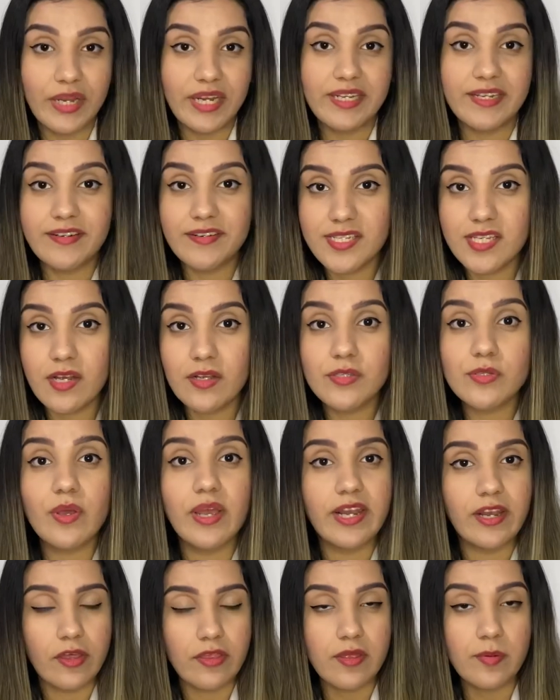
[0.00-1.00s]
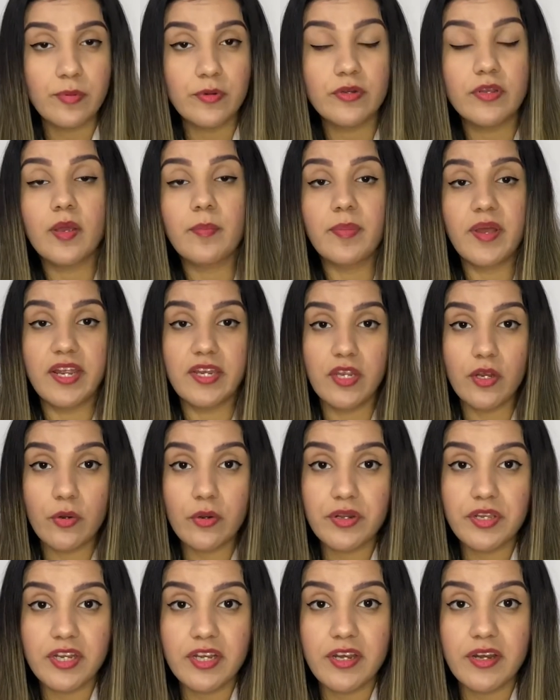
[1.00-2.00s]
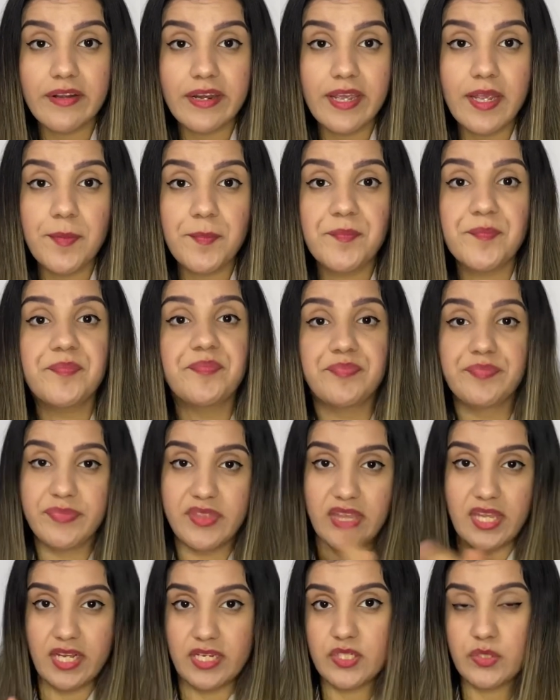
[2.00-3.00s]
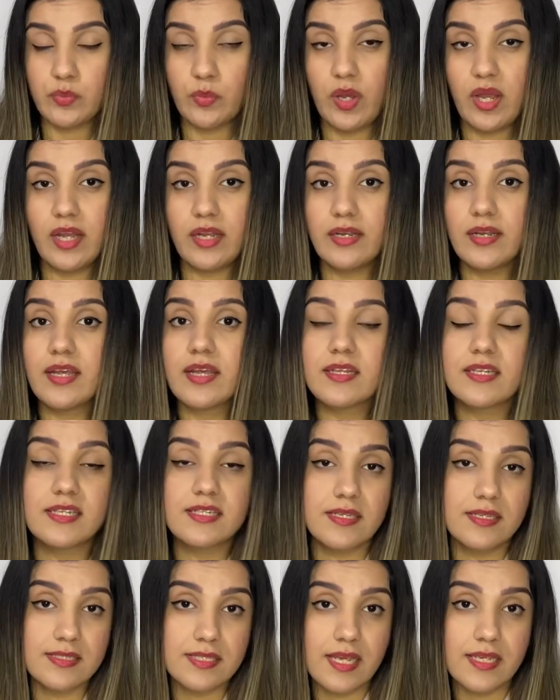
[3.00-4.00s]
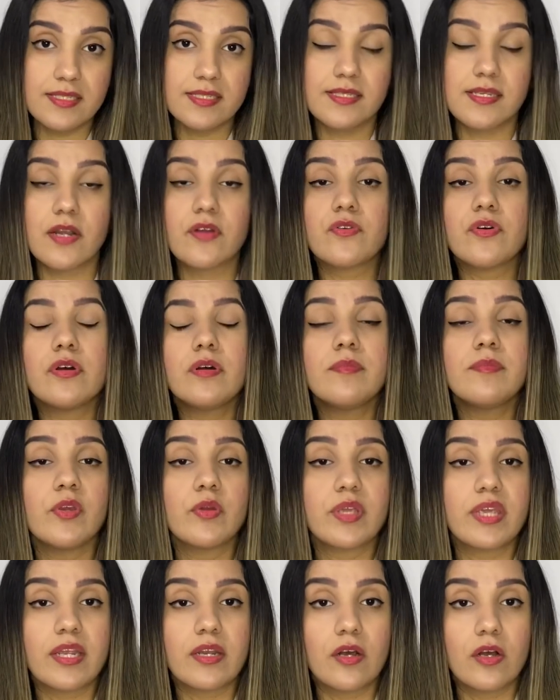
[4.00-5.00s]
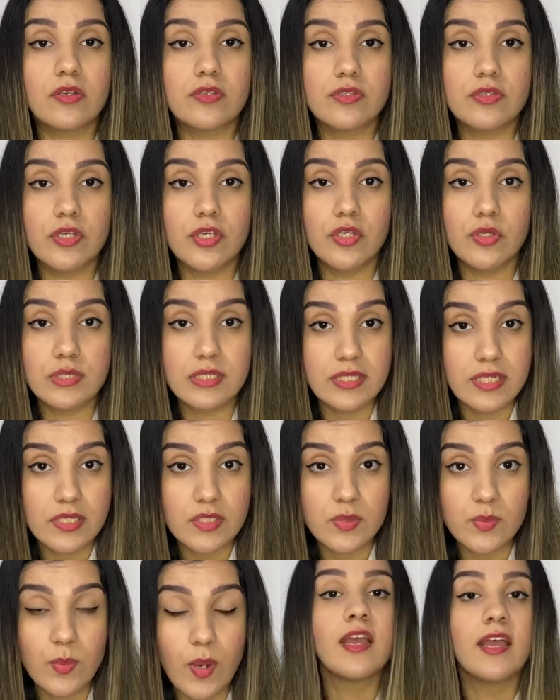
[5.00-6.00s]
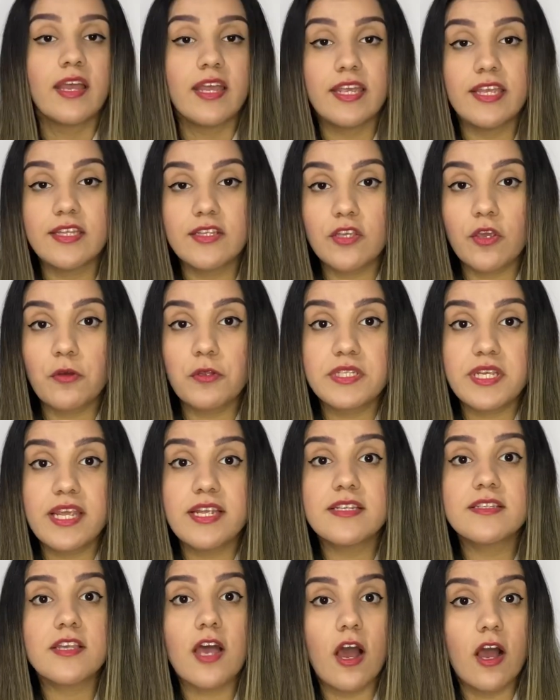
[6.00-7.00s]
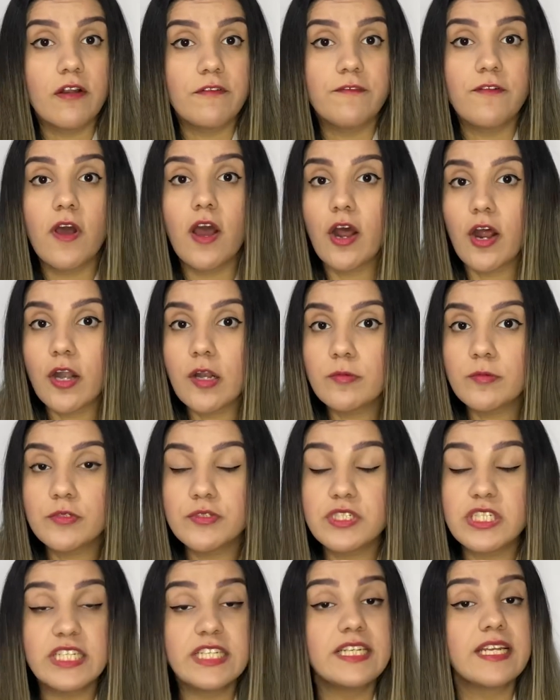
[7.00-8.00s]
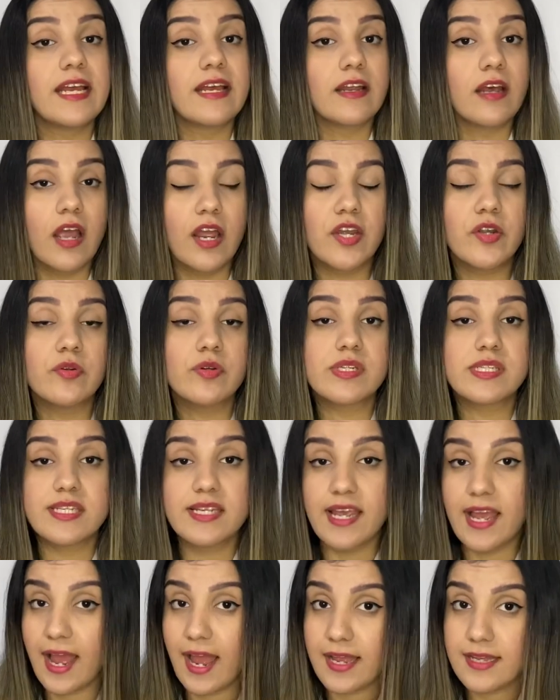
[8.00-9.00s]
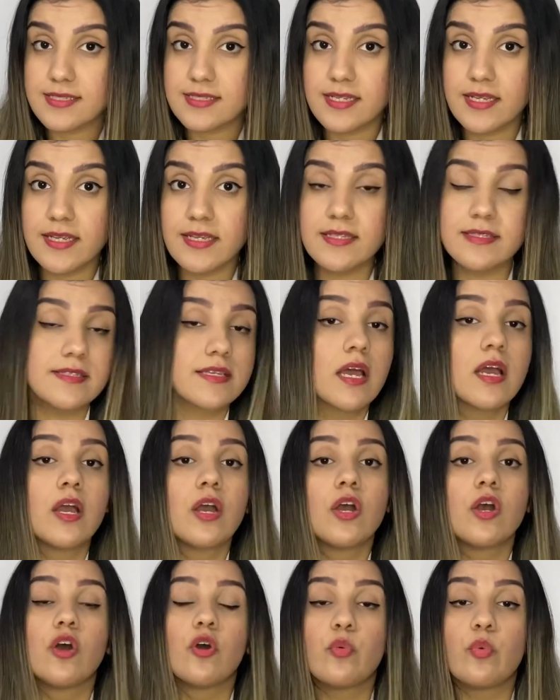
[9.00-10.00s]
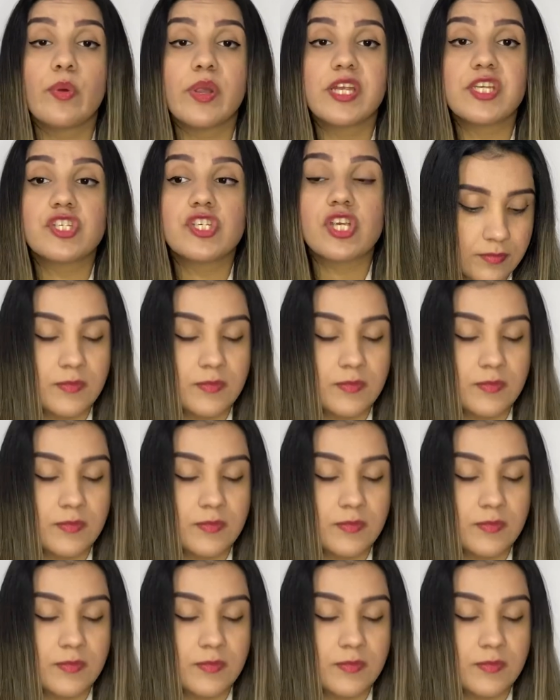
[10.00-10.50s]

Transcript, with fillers: there is also another product by The Ordinary. This one, and uh, this is a serum. You can also use this one. It contains alpha-arbutin and hydroxy acids, which